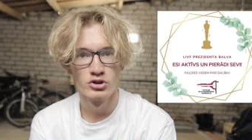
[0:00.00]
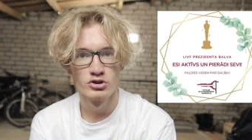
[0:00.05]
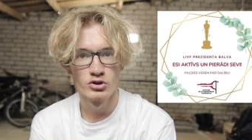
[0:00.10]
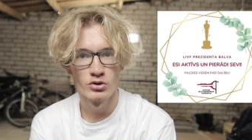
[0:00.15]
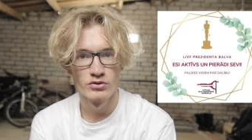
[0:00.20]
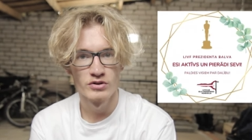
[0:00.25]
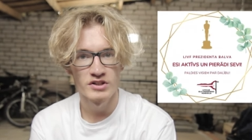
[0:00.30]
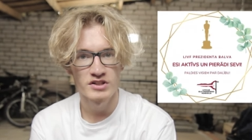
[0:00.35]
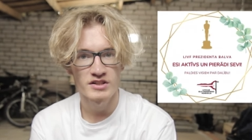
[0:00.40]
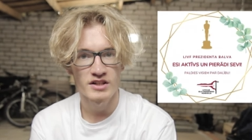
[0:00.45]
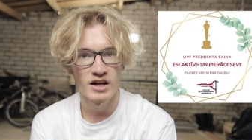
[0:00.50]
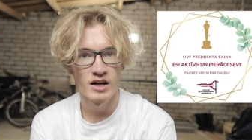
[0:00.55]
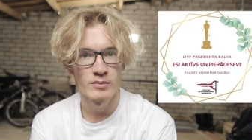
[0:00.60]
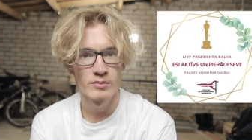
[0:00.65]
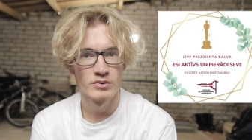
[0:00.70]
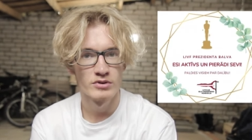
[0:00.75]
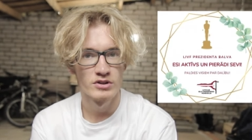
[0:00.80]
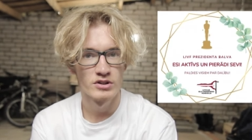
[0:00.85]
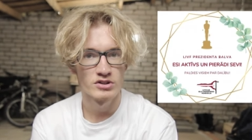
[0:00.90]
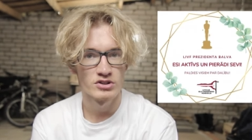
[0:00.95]
So this
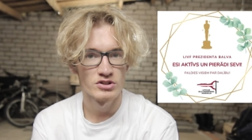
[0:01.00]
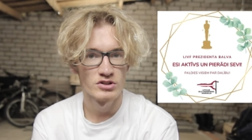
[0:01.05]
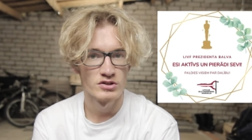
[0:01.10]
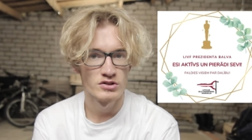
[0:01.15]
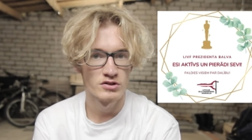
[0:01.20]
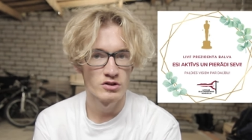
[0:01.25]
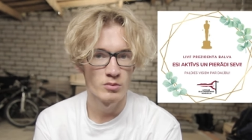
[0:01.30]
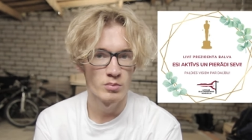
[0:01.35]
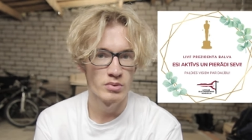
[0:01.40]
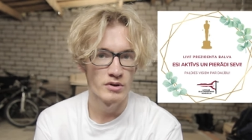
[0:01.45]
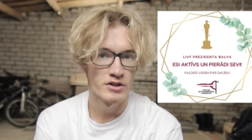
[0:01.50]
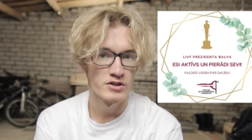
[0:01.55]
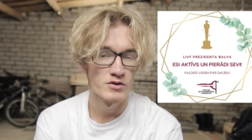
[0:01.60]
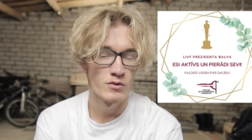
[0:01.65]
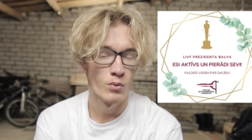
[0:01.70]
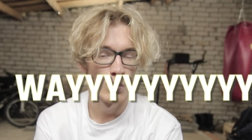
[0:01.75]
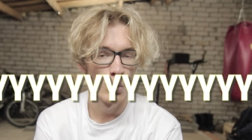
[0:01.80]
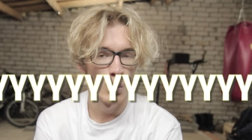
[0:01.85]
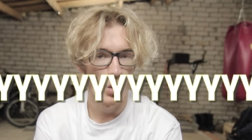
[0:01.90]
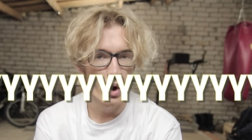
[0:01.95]
competition took
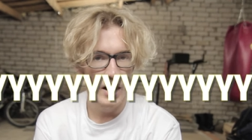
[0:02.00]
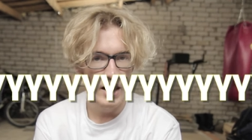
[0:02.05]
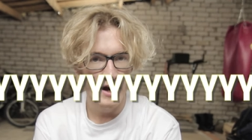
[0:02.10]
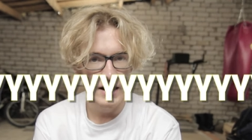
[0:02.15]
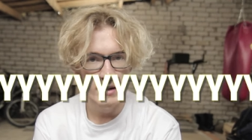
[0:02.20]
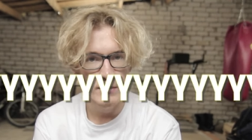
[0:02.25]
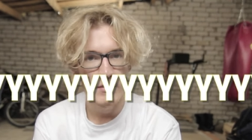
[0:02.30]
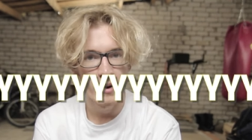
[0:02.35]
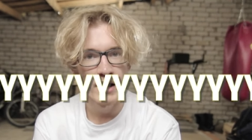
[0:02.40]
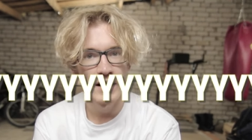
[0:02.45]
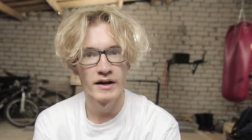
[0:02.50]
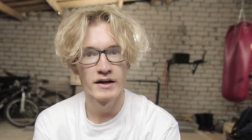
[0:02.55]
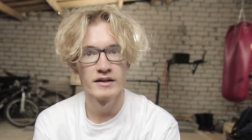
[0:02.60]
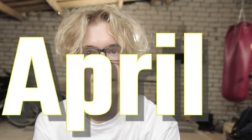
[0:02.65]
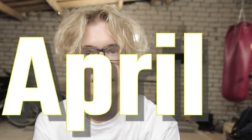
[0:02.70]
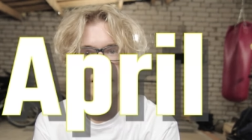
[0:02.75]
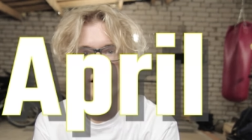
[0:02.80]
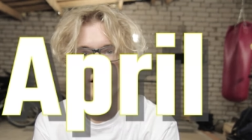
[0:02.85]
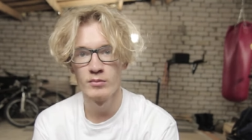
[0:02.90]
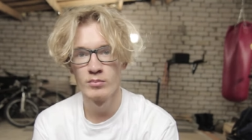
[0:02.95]
place way back
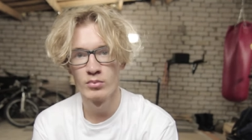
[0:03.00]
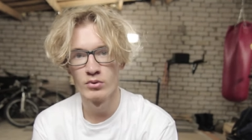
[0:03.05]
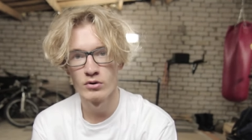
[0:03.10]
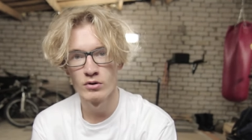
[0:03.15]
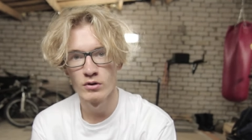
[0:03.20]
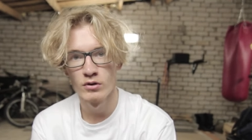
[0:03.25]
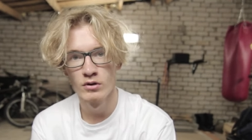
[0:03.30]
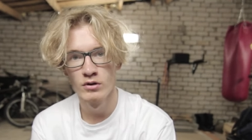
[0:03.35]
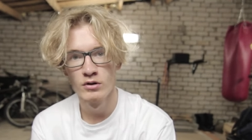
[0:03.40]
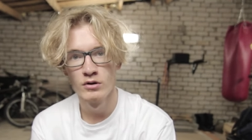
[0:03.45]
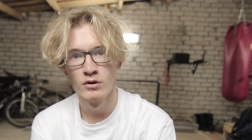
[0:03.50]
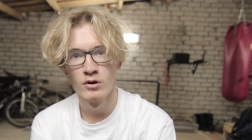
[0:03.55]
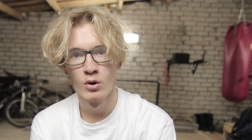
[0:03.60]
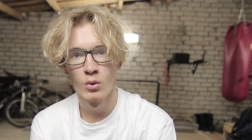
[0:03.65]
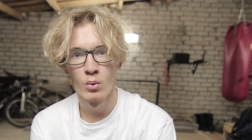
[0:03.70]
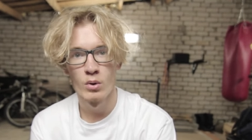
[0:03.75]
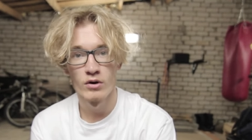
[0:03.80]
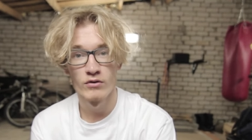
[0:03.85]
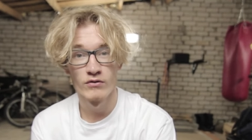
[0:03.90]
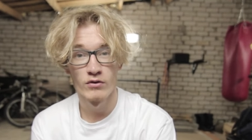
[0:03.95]
in April
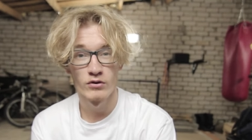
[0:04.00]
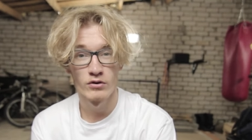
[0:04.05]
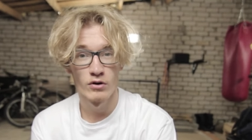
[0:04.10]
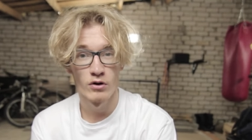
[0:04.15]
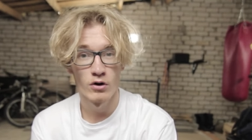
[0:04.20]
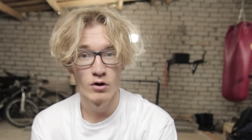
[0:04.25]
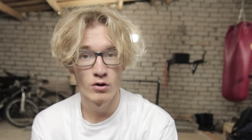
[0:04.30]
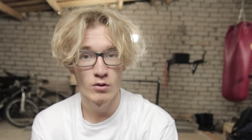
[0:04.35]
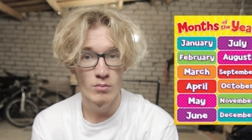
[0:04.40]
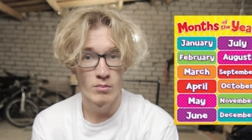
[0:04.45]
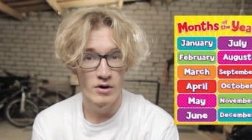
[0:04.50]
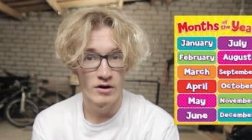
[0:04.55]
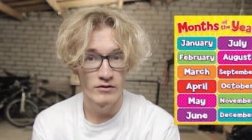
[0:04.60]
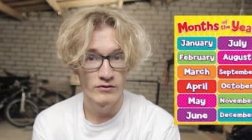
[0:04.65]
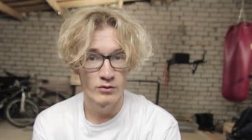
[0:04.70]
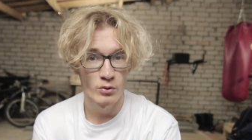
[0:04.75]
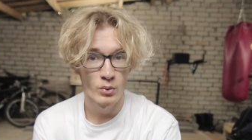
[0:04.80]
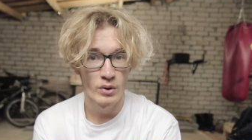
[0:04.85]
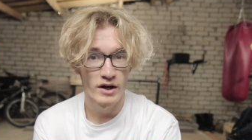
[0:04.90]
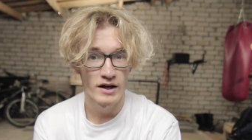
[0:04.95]
where for the whole
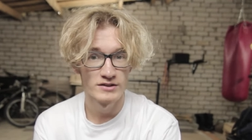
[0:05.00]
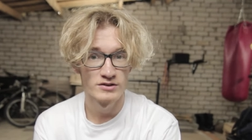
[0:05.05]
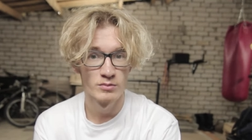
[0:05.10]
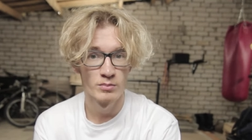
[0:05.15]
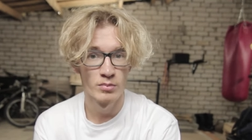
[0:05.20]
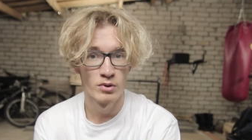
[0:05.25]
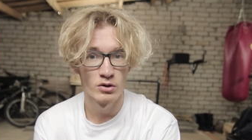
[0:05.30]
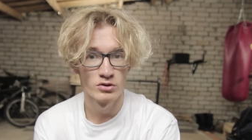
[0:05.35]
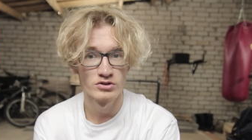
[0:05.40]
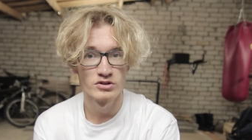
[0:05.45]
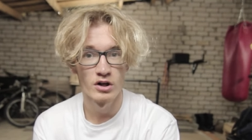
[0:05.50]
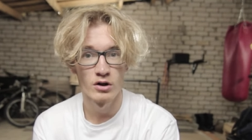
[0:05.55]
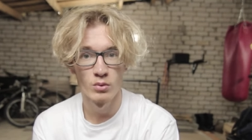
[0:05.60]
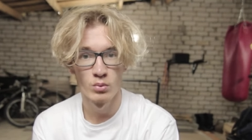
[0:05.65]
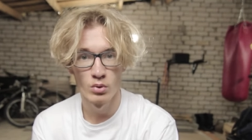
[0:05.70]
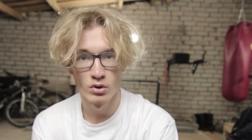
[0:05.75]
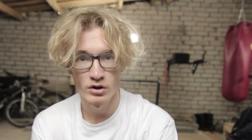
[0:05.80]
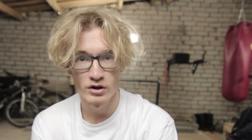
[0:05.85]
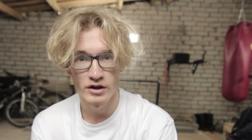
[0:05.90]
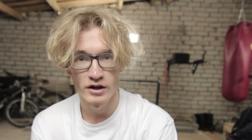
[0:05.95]
month we had to post our
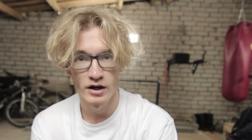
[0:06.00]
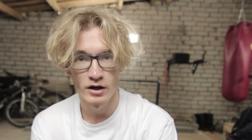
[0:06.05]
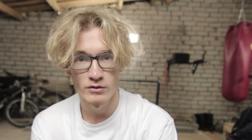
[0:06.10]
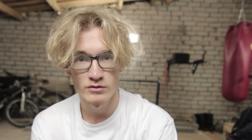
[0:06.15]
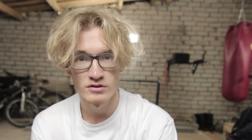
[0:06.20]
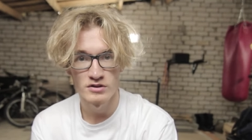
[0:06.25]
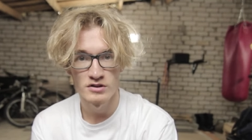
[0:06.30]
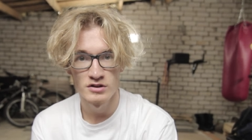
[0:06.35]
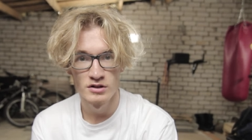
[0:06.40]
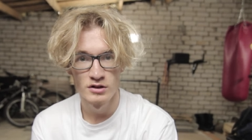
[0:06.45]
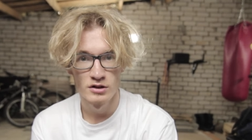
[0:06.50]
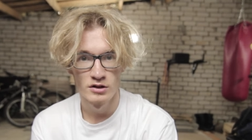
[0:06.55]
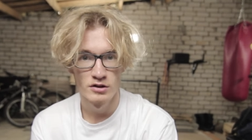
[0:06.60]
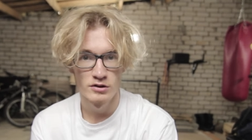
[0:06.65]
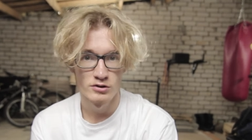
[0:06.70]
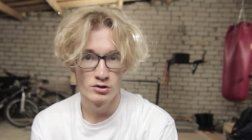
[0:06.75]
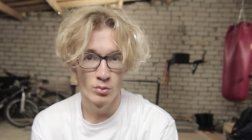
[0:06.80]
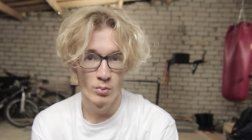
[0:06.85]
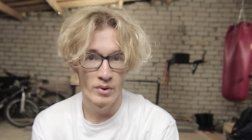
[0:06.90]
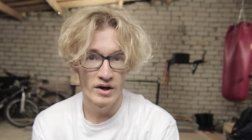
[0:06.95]
workouts.
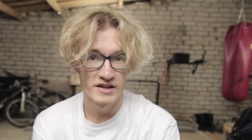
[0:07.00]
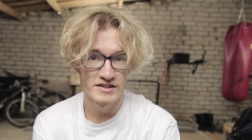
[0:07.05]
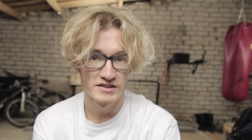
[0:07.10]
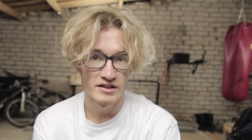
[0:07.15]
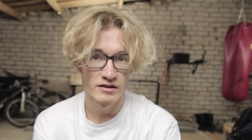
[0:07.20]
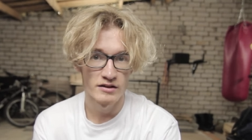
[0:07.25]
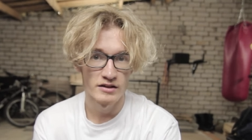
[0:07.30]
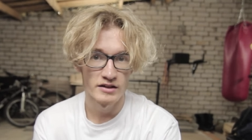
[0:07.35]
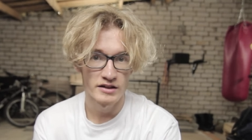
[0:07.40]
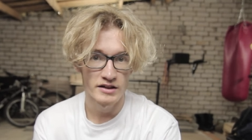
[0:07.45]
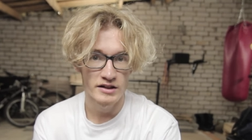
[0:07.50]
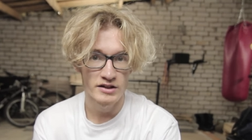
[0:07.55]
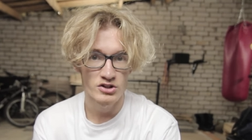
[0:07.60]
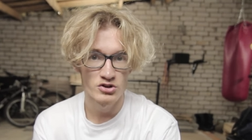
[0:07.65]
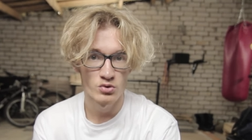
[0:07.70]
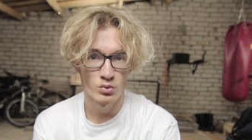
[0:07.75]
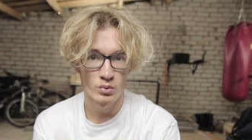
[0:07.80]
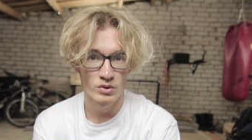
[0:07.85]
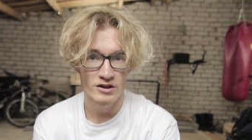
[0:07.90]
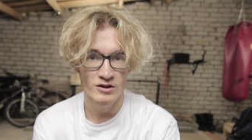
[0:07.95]
So basically
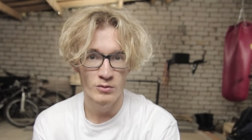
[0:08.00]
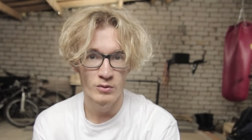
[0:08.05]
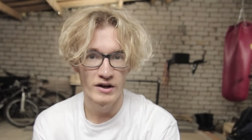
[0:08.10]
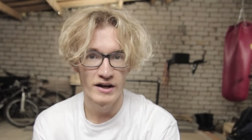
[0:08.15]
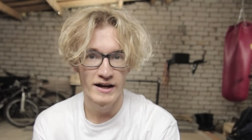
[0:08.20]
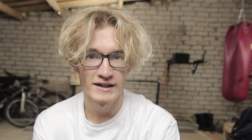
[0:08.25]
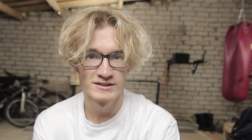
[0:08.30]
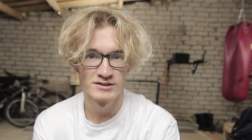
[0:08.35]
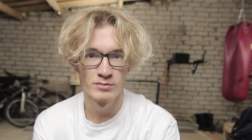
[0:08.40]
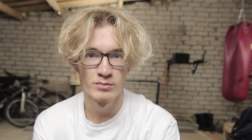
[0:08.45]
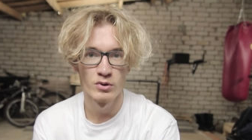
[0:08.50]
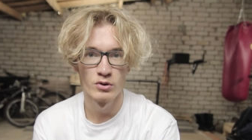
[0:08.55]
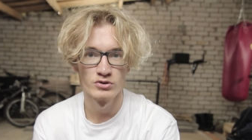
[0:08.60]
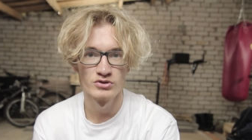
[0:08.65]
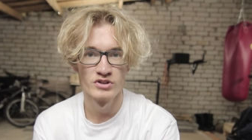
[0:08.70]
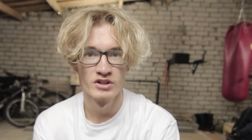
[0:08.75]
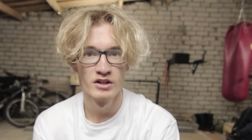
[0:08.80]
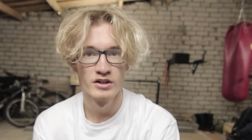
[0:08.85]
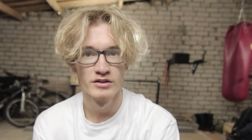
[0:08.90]
each week we had to post